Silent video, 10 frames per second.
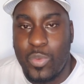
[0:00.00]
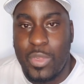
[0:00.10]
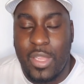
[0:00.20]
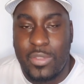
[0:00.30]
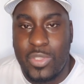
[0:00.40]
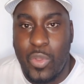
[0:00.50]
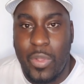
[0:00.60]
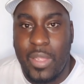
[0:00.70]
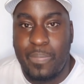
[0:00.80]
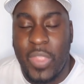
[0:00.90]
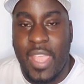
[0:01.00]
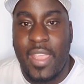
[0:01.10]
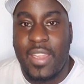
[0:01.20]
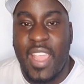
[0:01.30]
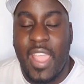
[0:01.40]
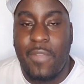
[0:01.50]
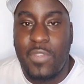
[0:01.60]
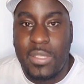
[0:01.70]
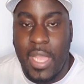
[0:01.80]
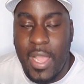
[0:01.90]
to what I was doing. And
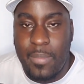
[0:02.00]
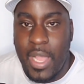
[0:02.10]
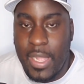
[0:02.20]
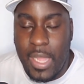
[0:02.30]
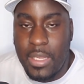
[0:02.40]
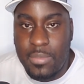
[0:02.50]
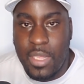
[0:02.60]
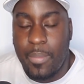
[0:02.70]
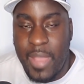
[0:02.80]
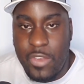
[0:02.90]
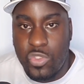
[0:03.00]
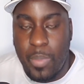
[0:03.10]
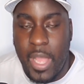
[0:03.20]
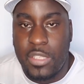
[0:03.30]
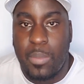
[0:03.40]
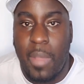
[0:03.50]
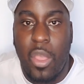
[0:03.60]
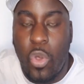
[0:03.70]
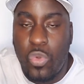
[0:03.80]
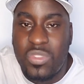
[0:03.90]
every time I got up to a batter's box, my
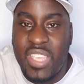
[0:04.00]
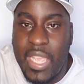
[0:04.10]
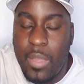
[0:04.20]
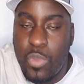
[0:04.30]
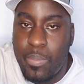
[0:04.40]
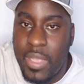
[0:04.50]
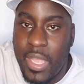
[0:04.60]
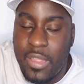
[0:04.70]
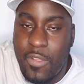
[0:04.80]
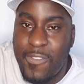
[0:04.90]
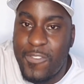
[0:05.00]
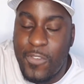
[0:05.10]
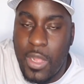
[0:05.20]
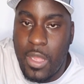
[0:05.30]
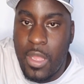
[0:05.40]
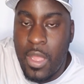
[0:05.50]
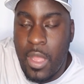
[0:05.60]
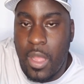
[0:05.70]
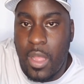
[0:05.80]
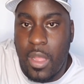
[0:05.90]
whole team would be at the front
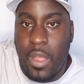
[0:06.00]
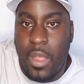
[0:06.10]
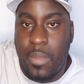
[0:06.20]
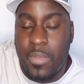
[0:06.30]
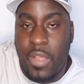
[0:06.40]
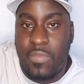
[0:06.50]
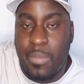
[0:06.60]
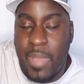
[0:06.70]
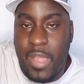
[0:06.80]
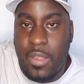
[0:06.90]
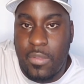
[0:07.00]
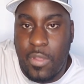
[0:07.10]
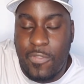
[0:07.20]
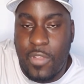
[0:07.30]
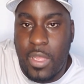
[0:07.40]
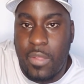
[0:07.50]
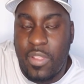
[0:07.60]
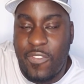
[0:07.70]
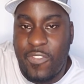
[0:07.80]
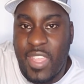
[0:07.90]
um, of the bat of the front of
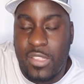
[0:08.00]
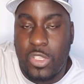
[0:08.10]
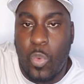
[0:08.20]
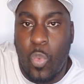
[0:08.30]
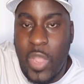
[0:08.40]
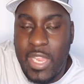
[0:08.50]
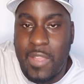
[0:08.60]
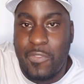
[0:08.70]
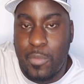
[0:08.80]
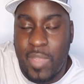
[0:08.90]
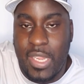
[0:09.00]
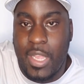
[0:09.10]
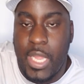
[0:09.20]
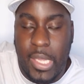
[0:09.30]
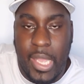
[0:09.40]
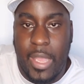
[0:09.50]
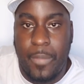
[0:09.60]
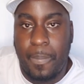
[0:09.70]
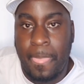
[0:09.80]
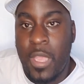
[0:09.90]
the fence, waiting for me to get a hit.
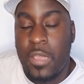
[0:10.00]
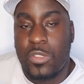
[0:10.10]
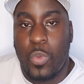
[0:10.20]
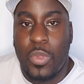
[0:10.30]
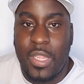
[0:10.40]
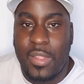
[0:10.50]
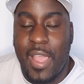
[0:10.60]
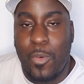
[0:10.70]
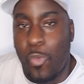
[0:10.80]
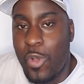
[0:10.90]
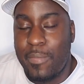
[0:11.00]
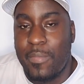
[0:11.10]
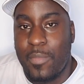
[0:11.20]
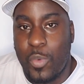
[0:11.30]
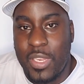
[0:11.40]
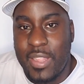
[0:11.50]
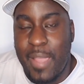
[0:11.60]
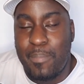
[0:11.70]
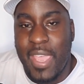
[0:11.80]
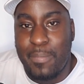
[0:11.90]
So what did that want? What did
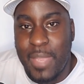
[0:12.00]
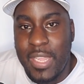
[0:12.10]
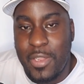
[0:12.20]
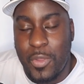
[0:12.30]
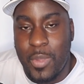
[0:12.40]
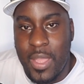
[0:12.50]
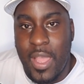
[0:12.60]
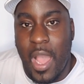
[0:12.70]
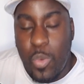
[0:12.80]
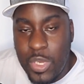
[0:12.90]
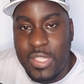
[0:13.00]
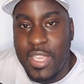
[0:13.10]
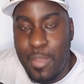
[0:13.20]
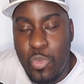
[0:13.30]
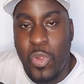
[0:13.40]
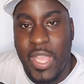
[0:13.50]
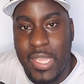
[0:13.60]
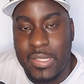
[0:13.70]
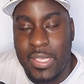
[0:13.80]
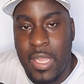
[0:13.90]
that make me do? I wanted to get more
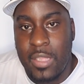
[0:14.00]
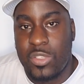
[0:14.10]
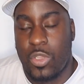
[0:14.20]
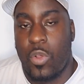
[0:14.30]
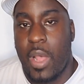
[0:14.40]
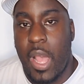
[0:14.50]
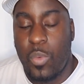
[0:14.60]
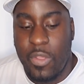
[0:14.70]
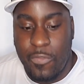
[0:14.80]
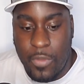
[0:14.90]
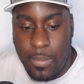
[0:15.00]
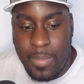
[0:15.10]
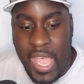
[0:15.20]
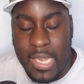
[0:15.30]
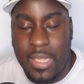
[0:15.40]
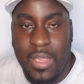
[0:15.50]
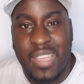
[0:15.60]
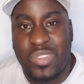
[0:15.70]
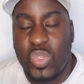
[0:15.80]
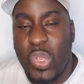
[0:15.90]
hits. So I went from batting
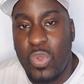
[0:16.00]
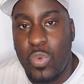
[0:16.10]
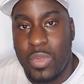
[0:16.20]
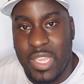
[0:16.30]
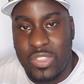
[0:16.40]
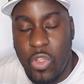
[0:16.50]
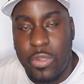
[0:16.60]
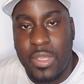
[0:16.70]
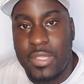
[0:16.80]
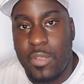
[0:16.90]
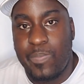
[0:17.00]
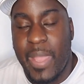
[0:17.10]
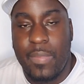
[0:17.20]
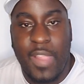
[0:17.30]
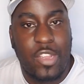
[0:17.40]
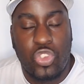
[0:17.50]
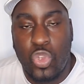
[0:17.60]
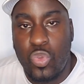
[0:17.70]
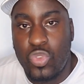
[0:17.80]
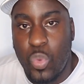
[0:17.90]
like two when I started this. I was batting like
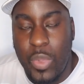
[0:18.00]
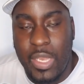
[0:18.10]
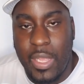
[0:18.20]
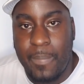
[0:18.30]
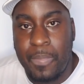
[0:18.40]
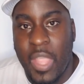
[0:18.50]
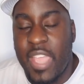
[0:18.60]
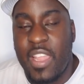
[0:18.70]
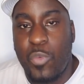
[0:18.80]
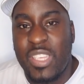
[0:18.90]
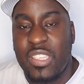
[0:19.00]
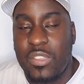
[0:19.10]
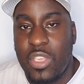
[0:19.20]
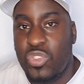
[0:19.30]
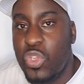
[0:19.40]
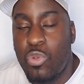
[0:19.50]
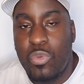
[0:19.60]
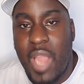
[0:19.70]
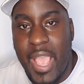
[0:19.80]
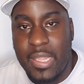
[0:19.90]
220, and I raised it to
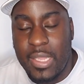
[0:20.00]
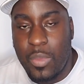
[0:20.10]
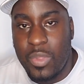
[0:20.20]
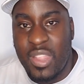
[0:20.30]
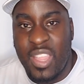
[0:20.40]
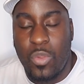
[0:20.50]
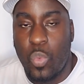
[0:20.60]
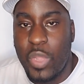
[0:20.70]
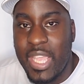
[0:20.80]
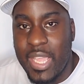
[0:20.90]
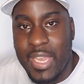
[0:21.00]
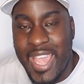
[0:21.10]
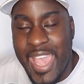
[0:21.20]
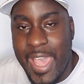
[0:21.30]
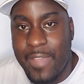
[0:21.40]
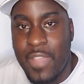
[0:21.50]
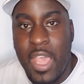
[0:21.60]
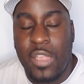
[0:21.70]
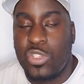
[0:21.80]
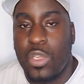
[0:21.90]
290 within a week and a half.
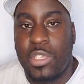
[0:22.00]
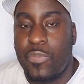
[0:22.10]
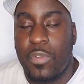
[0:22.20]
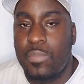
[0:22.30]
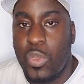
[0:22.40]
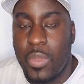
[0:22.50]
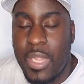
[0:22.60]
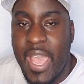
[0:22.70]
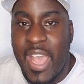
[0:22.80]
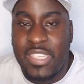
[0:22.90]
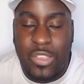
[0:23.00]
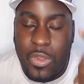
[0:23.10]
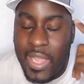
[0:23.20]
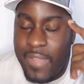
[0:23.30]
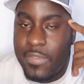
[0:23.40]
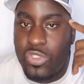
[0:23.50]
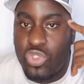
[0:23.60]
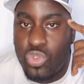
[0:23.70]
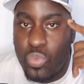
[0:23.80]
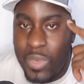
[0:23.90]
Just from doing that, I started having
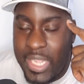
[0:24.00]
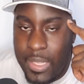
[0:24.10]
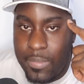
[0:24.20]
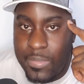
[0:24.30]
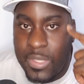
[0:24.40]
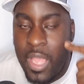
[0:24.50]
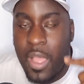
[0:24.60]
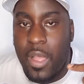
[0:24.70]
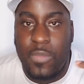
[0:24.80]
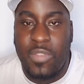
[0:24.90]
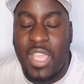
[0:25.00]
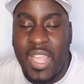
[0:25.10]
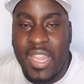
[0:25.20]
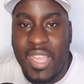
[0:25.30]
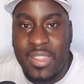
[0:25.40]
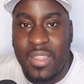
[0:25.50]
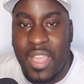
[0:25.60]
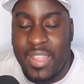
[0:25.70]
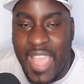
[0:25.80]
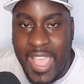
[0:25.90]
dreams of getting
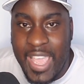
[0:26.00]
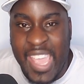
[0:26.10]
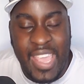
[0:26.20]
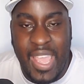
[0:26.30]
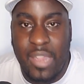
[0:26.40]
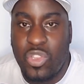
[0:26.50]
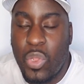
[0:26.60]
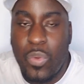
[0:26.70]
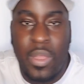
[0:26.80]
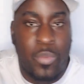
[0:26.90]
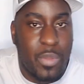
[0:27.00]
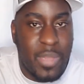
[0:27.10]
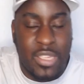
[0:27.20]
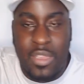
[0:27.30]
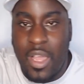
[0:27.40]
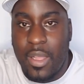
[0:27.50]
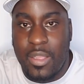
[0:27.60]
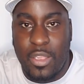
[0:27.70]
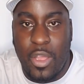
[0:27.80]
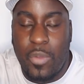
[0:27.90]
that hit and doing with my duck,
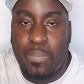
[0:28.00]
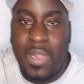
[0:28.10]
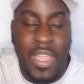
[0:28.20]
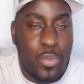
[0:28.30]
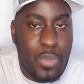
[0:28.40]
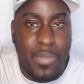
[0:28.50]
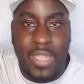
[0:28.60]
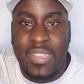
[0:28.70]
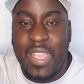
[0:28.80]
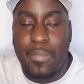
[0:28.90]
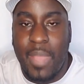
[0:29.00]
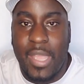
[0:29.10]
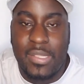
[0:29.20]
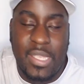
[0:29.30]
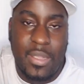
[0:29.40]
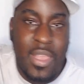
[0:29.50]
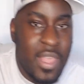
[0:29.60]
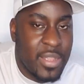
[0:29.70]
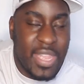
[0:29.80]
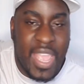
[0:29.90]
you know, playing with my teammates and
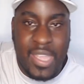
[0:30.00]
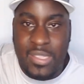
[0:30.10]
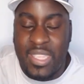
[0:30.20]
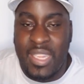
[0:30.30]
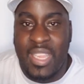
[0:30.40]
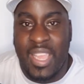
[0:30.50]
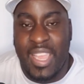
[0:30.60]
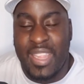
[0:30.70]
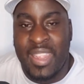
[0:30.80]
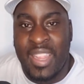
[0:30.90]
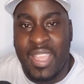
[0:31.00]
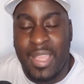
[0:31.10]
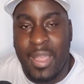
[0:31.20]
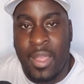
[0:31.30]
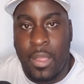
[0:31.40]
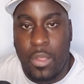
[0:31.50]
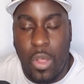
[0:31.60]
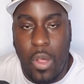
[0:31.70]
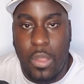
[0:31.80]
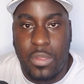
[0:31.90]
dancing in the uh,
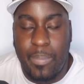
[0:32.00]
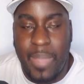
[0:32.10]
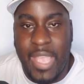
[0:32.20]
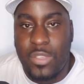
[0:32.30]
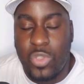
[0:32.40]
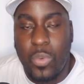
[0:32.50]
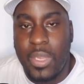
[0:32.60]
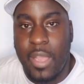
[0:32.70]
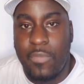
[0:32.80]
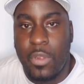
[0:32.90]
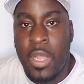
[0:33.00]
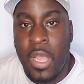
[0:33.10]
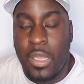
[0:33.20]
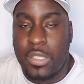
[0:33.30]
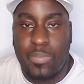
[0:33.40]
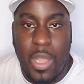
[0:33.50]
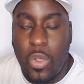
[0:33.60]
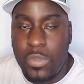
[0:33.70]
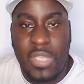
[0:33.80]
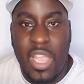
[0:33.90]
on the base or whatever. Because my
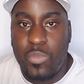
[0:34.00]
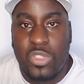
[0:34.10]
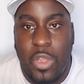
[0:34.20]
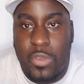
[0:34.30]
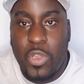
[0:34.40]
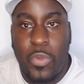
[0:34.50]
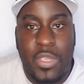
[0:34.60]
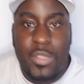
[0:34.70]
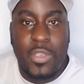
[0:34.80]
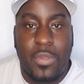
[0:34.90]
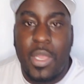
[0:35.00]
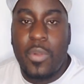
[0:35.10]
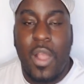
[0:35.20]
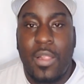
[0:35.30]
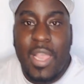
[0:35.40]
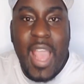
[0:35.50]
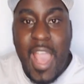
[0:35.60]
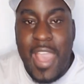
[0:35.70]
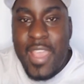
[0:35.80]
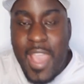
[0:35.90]
whole team would start doing it too. They were all like,
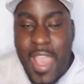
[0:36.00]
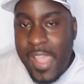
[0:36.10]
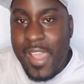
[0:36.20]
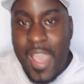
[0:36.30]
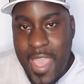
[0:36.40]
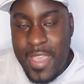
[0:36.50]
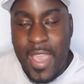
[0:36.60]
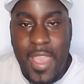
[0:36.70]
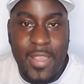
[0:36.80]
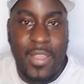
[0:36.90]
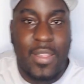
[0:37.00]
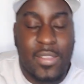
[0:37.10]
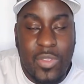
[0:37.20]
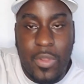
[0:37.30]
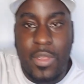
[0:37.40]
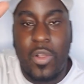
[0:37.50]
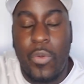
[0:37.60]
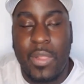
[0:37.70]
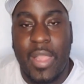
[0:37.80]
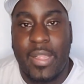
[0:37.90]
"Hey, hey, hey, hey," and they started
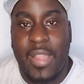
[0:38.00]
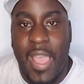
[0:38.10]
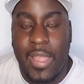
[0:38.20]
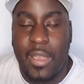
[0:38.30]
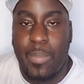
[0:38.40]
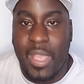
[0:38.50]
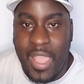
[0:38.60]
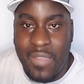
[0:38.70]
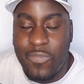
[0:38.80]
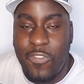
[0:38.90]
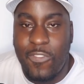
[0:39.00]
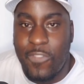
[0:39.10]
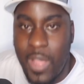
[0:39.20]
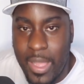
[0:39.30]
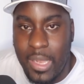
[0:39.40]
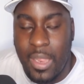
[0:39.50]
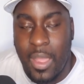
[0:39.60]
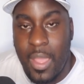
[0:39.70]
going like that, and it became fun.